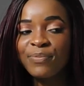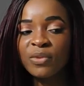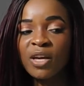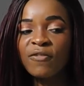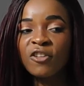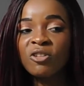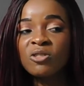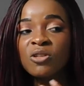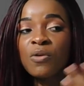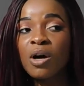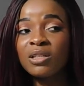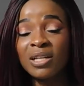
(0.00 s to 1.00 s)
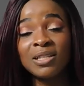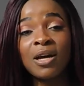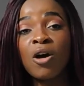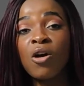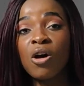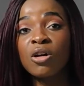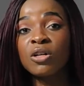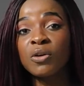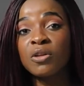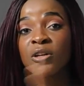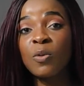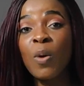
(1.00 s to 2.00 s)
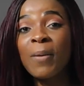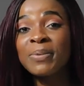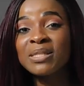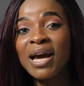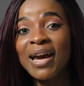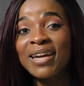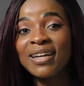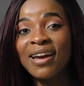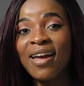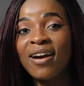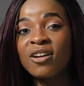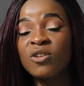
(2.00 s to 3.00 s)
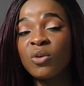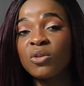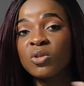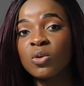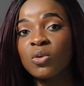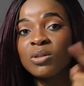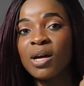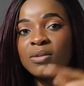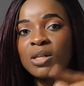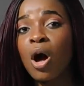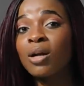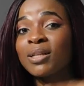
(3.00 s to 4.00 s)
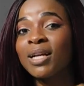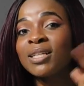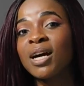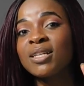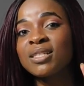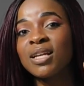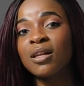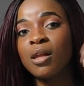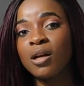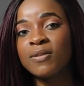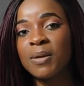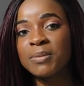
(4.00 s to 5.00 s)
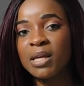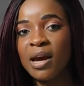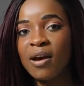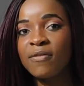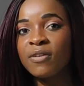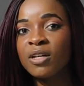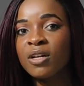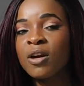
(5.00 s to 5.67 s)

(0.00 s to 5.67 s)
If there's no contact at all, go to their website and you can scroll down to contact us, and a lot of times they have